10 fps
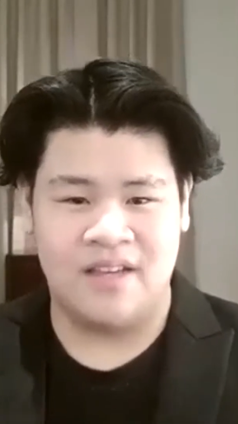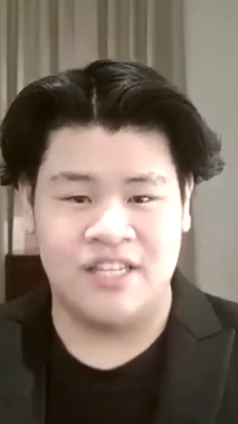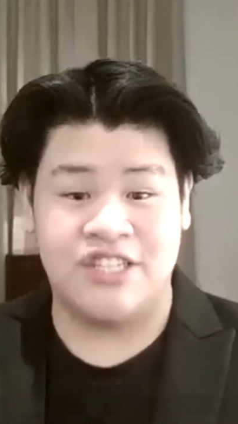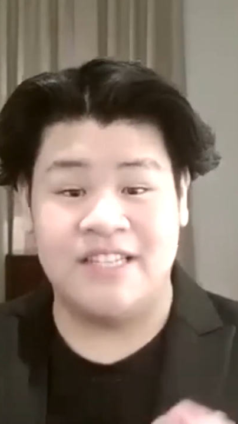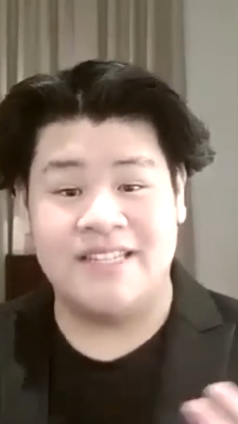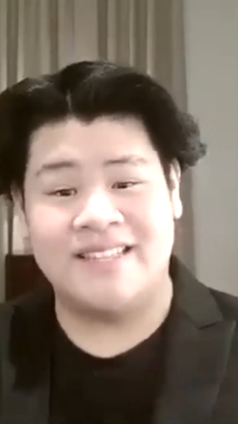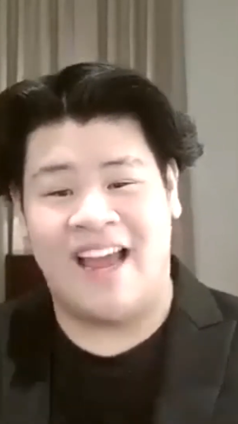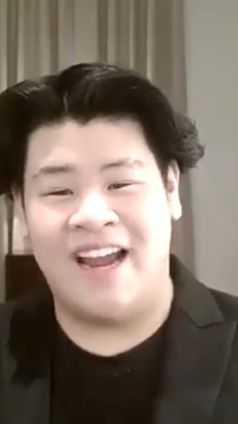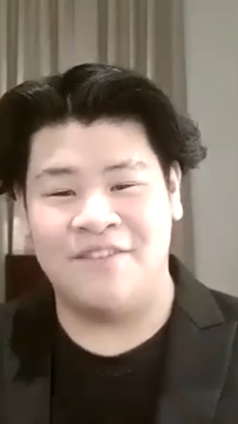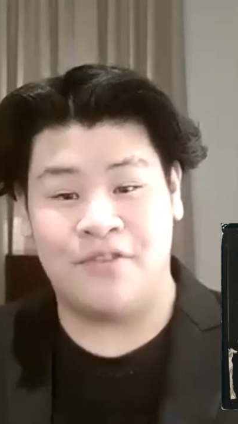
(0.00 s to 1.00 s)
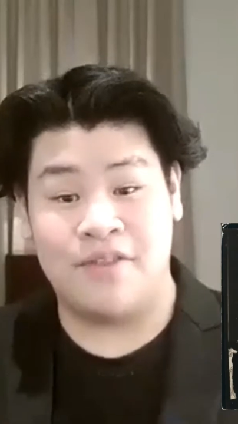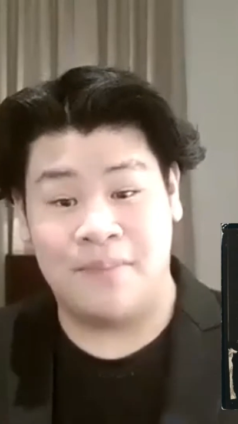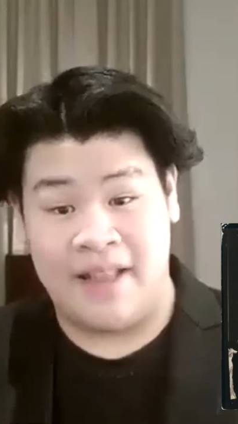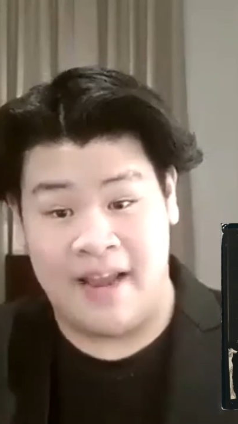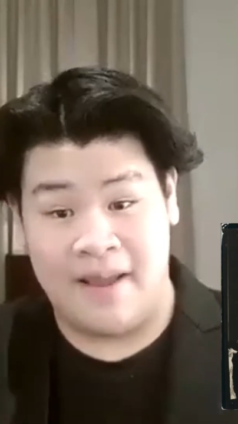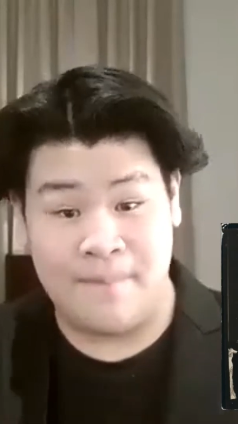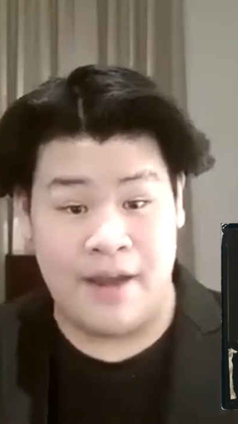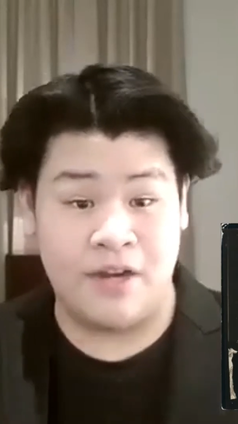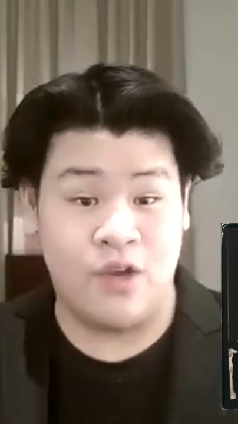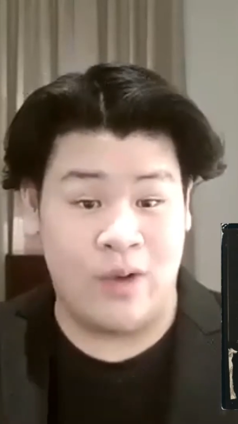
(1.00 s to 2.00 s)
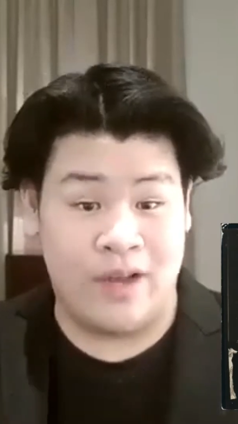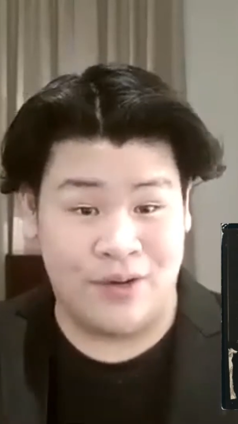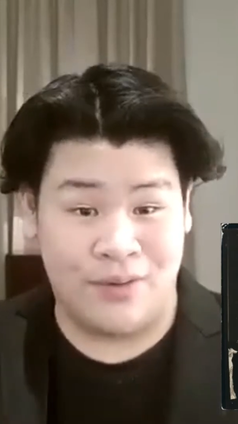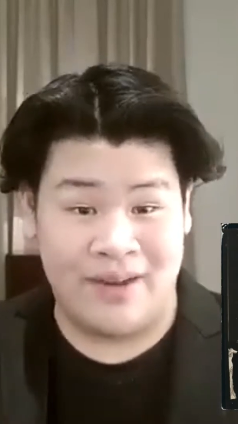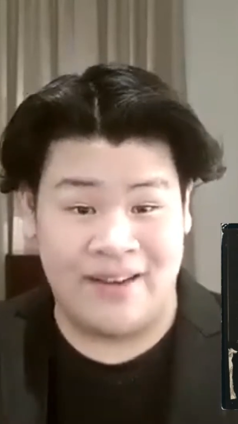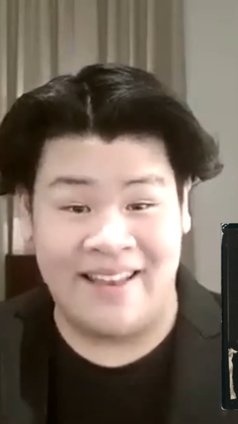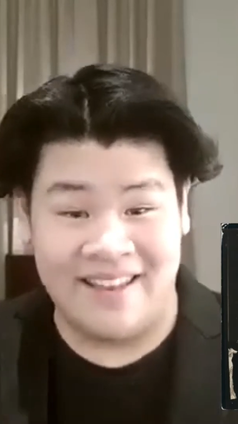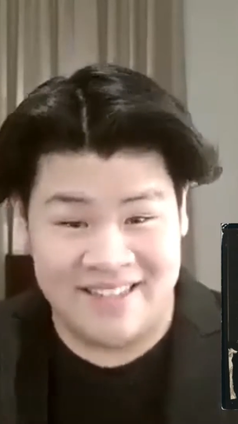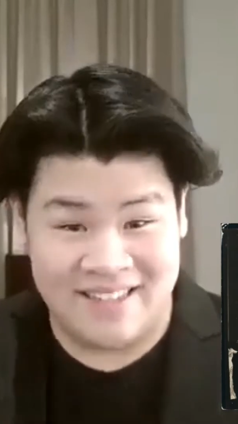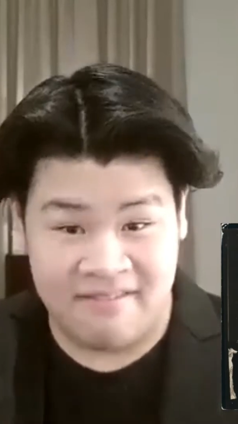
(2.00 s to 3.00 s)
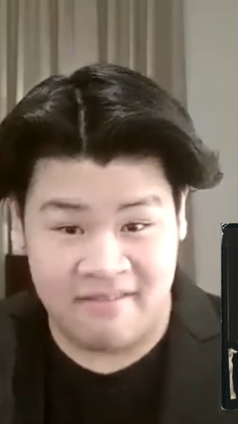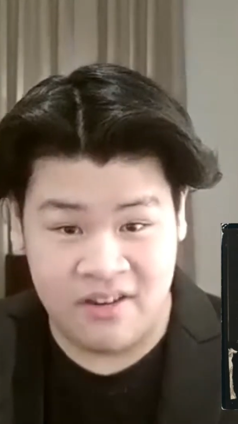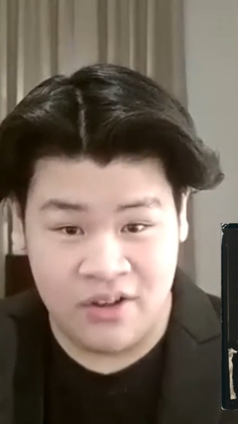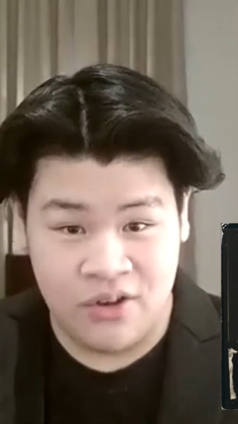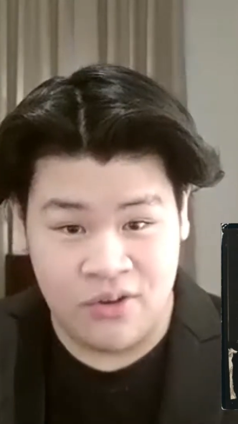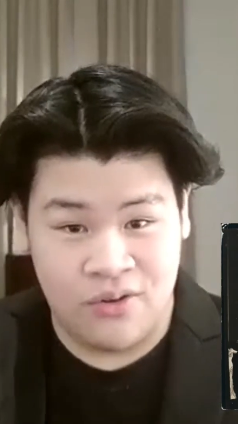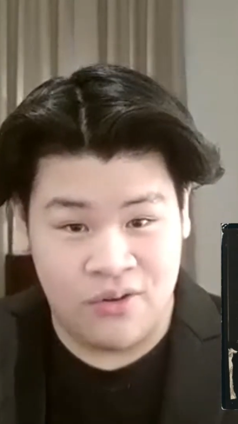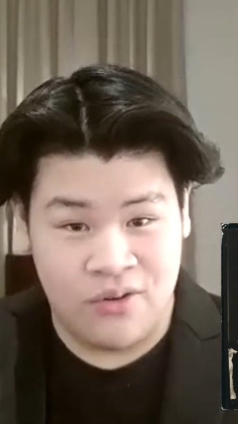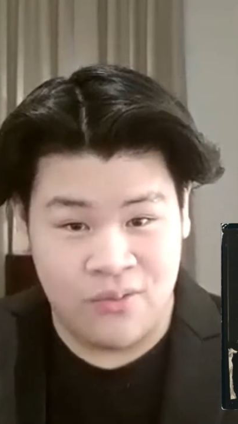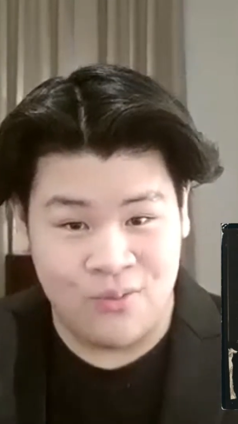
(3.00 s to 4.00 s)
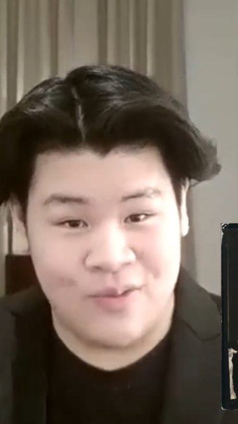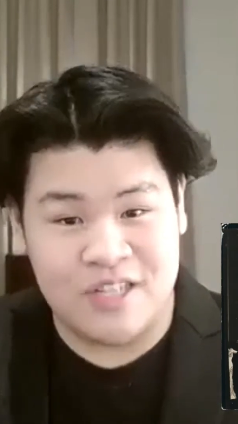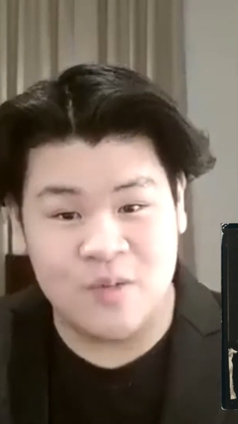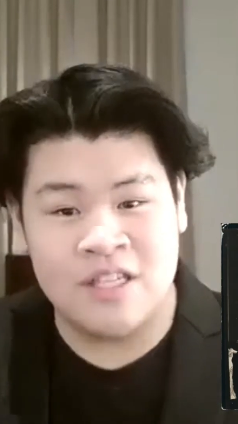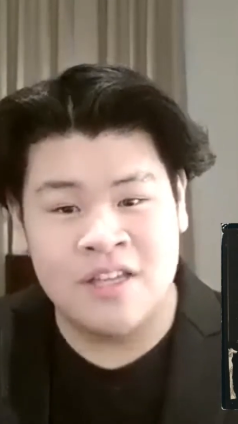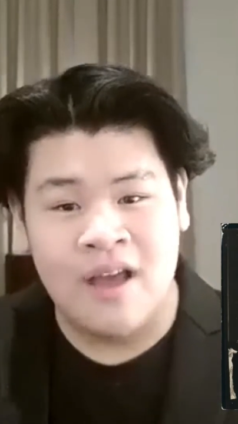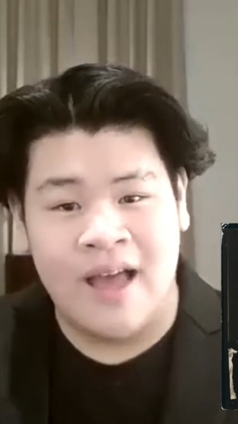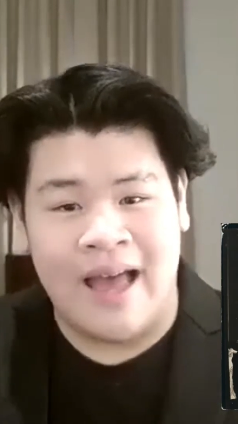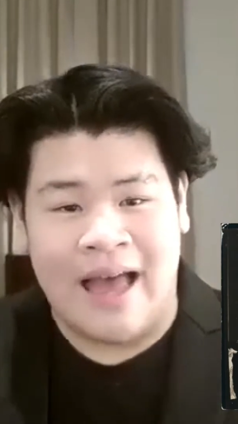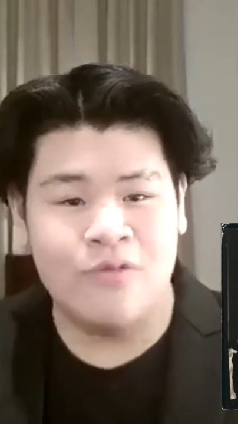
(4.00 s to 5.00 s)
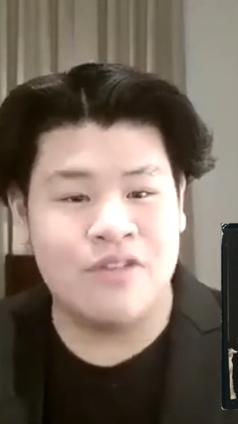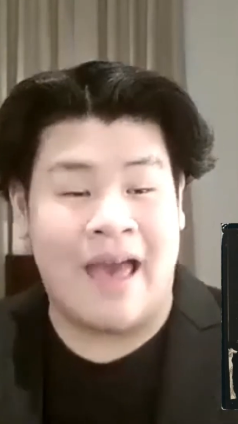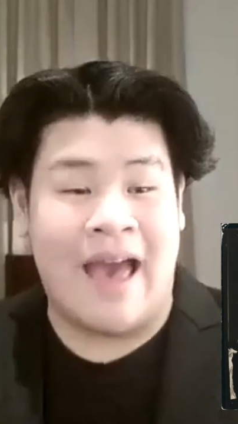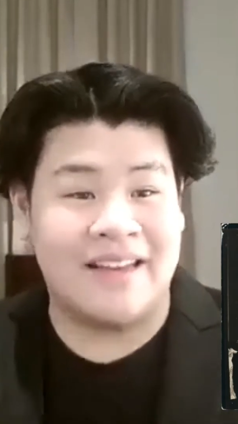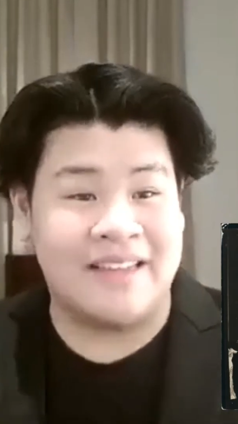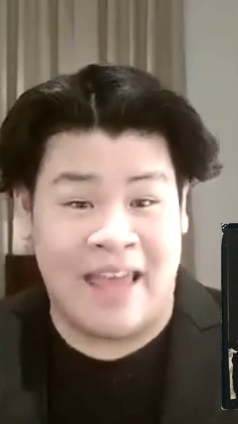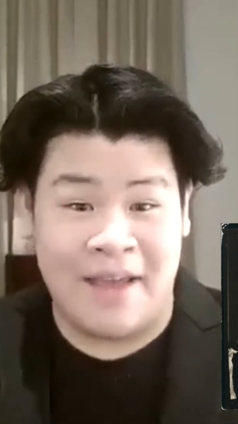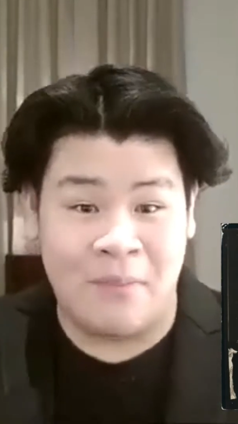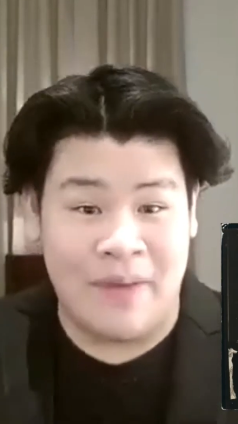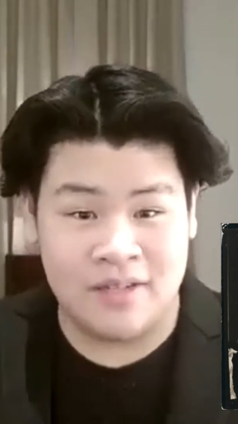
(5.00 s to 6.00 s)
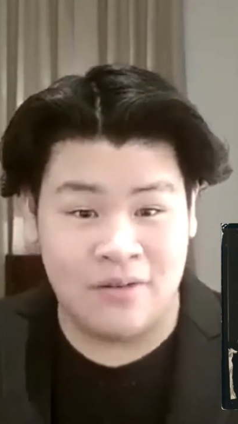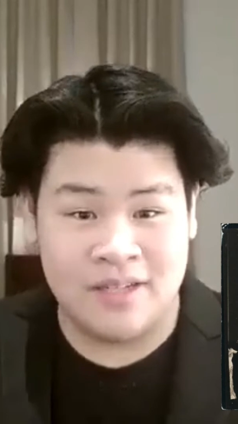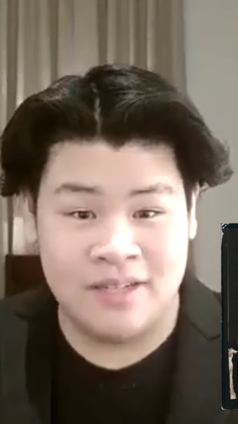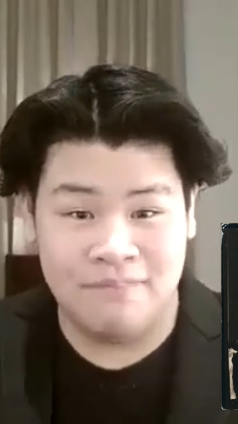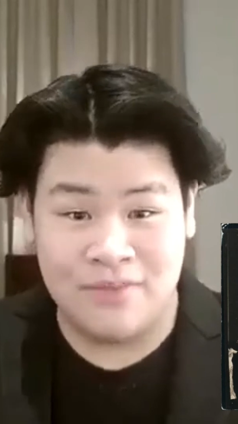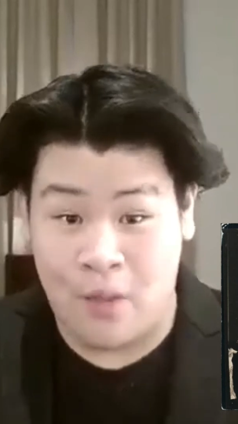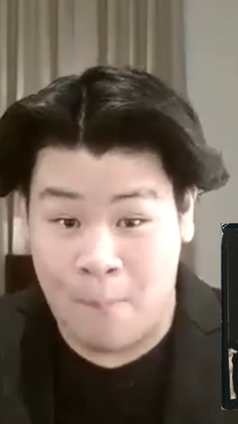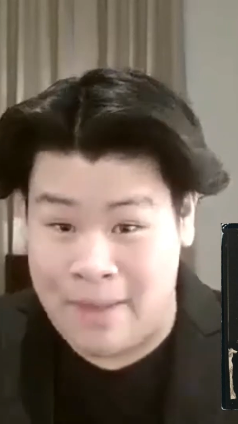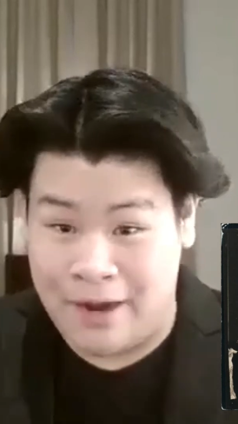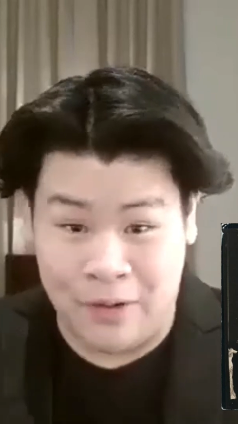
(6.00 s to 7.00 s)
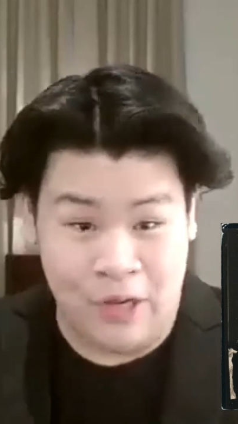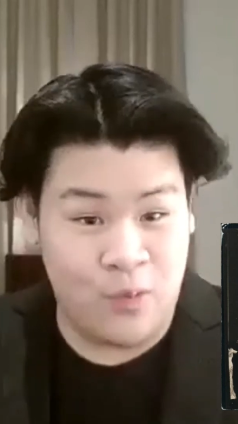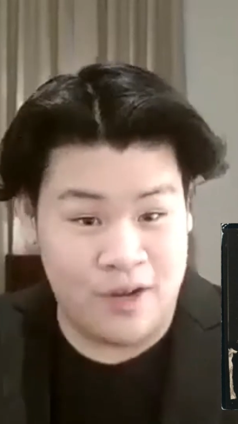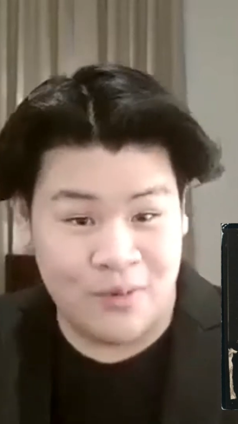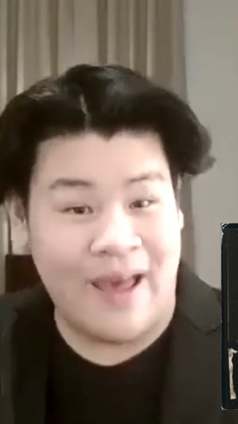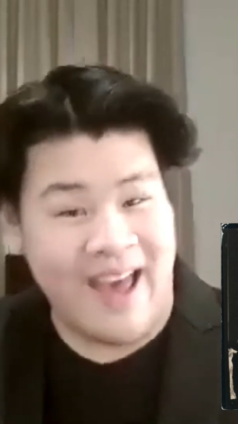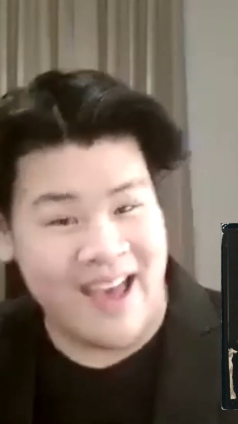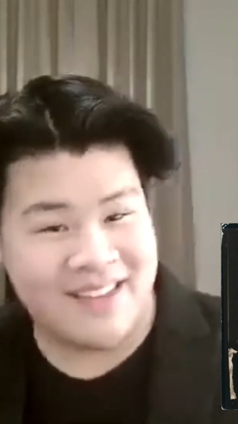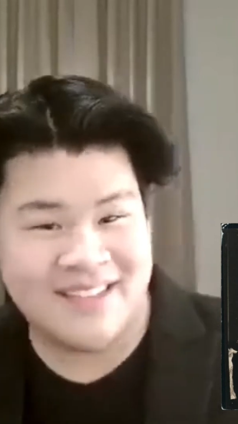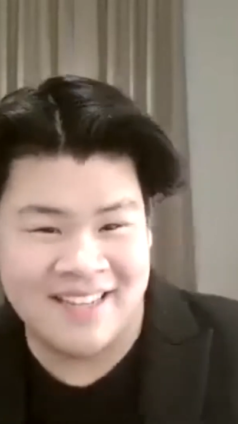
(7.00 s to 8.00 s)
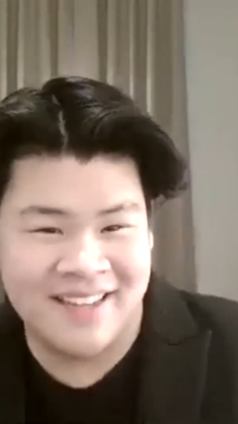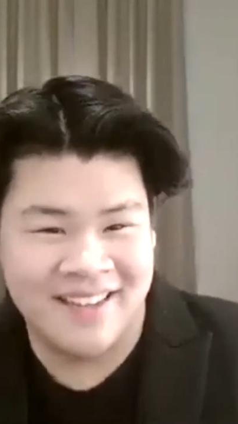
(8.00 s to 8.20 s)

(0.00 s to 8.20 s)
She designed for the play Merry Widow in London, which was how the hat came about, the Merry Widow hat.